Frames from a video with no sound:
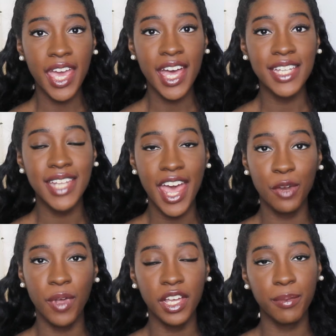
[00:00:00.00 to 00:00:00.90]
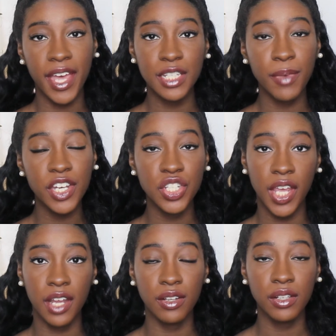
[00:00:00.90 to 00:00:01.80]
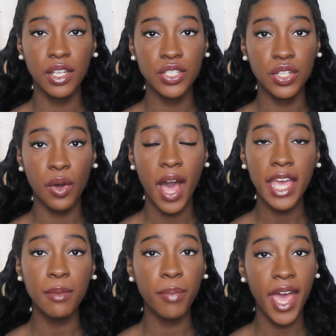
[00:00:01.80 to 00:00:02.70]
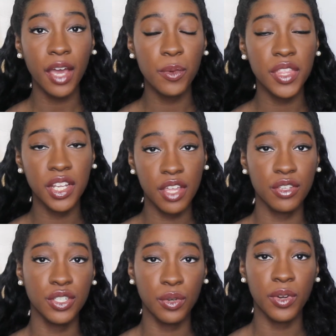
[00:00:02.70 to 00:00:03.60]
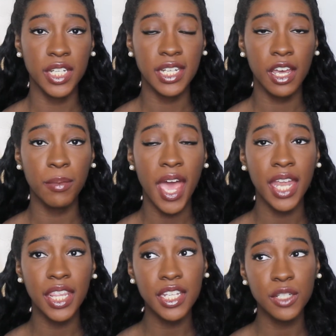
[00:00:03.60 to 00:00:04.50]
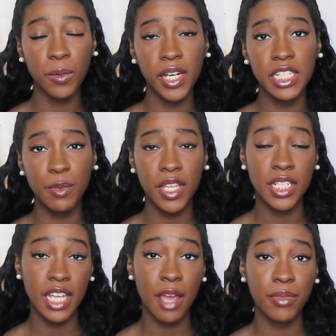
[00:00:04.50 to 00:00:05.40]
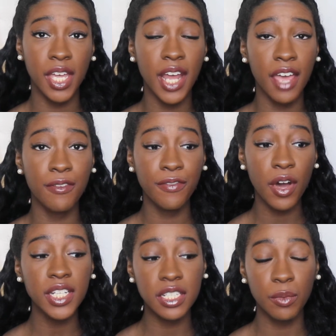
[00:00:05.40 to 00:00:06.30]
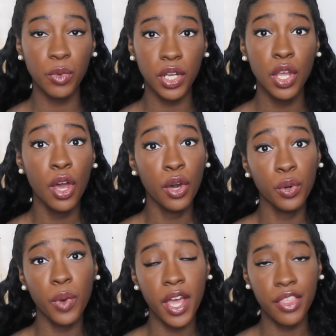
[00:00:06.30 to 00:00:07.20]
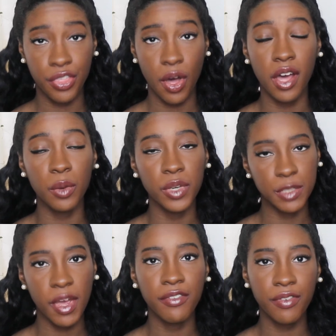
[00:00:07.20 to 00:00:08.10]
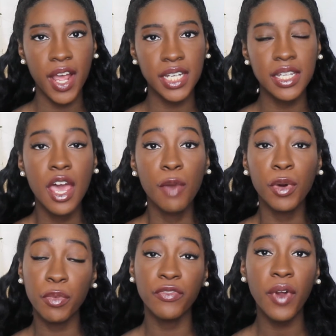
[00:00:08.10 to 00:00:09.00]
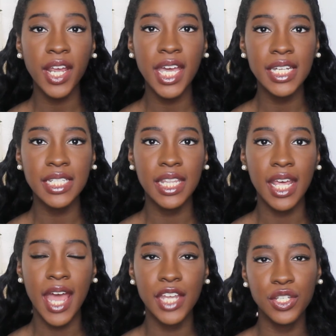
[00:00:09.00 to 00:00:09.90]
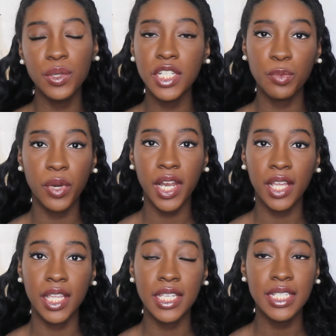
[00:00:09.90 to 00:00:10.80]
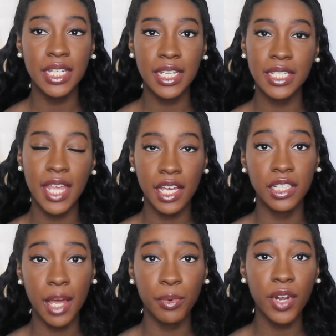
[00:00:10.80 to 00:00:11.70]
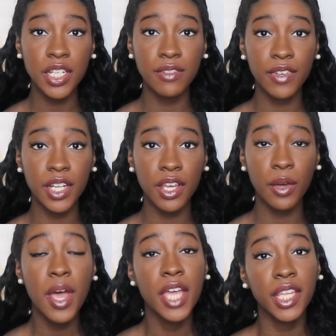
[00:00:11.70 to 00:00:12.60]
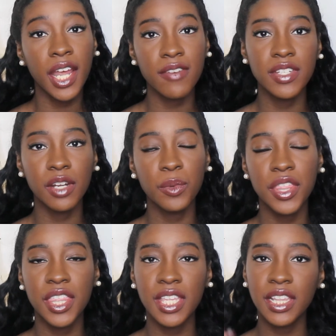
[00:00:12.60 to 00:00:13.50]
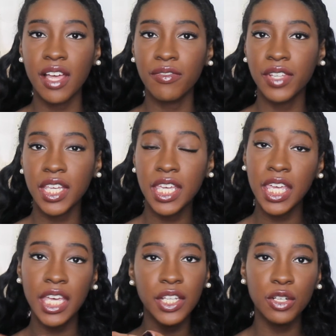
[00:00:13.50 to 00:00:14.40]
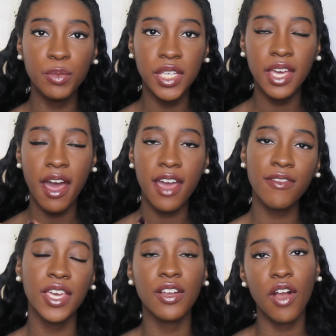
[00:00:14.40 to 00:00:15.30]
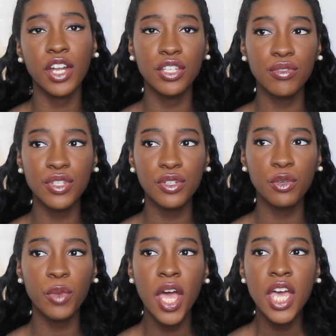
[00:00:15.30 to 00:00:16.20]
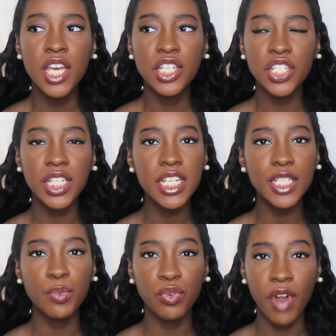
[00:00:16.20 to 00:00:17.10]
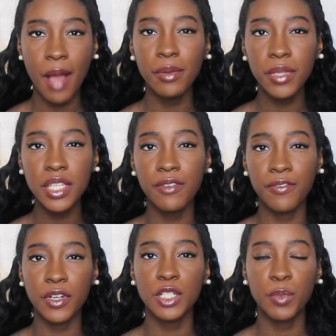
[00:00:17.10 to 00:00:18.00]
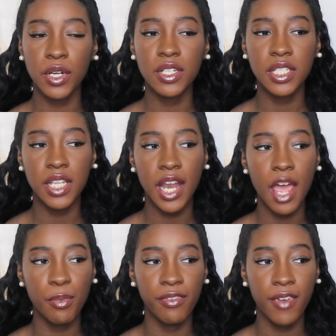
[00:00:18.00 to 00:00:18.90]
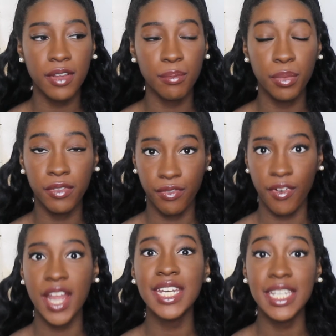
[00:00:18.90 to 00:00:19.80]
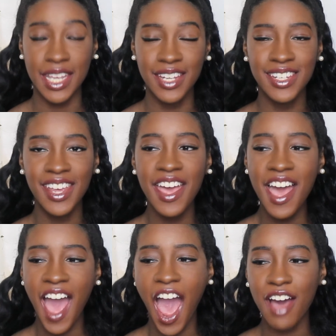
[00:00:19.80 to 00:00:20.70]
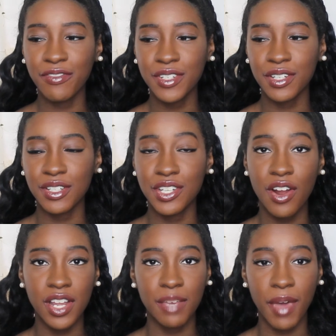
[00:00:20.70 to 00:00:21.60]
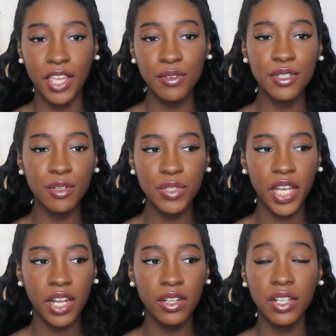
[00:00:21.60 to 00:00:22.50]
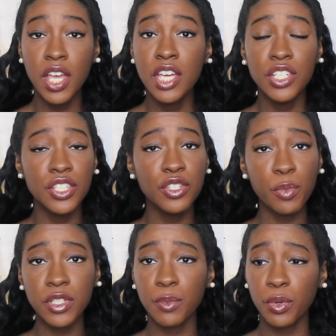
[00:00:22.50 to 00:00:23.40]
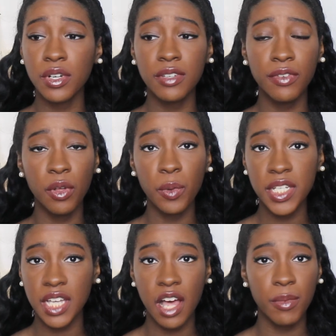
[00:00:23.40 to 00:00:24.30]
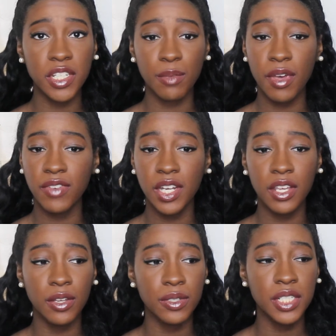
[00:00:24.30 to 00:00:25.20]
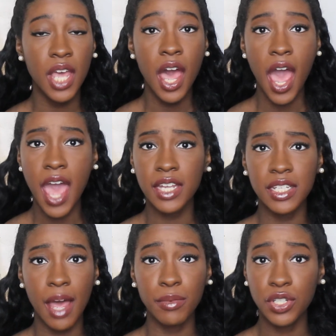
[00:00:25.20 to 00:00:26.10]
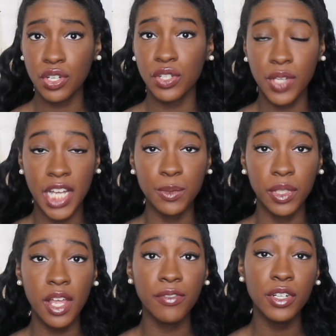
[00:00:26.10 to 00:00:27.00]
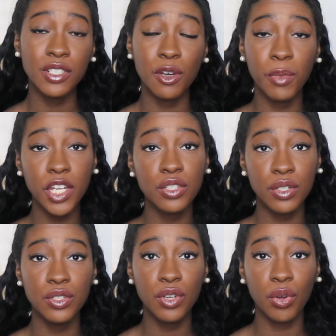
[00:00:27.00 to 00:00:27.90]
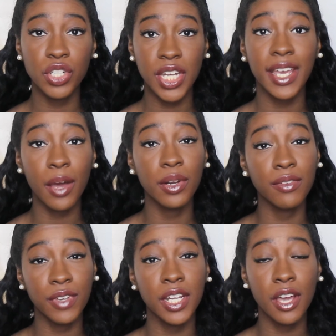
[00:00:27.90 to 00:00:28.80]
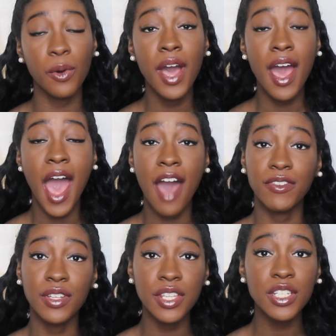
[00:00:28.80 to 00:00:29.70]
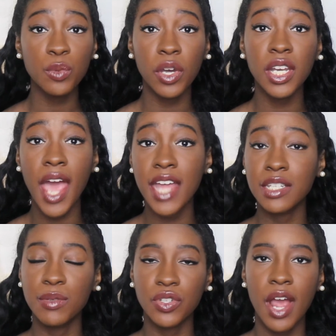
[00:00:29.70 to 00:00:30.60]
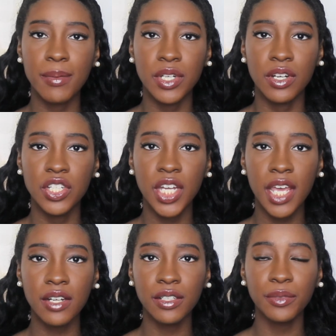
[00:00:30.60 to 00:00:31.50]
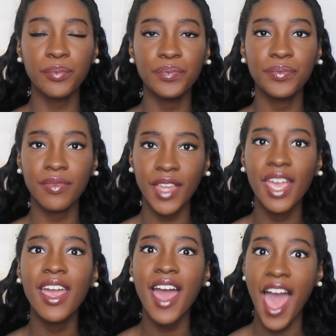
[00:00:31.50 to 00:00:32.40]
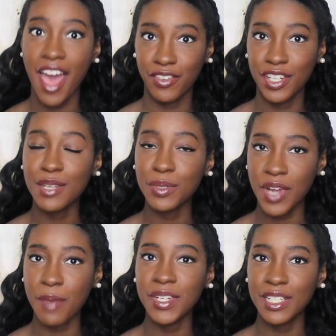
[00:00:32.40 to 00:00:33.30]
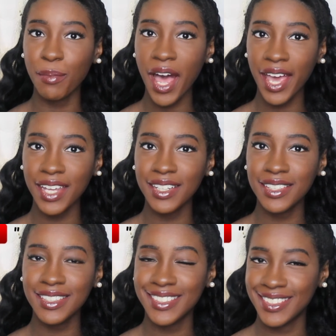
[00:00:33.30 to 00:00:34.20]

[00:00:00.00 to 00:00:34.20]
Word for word: Hey guys and welcome back to my channel. So I am back with another story time and this one is about the time that I fought someone who I thought was my friend. But before I get into that I do need to point out that this is a collaboration video that I have done with the lovely Killer Beehive here on YouTube. She is probably the first person that I befri befriended after starting my YouTube channel. She's super supportive, always comments on my videos, and I'm sure you guys will love her. So make sure to go check out her video after this one and subscribe to her channel after subscribing to mine.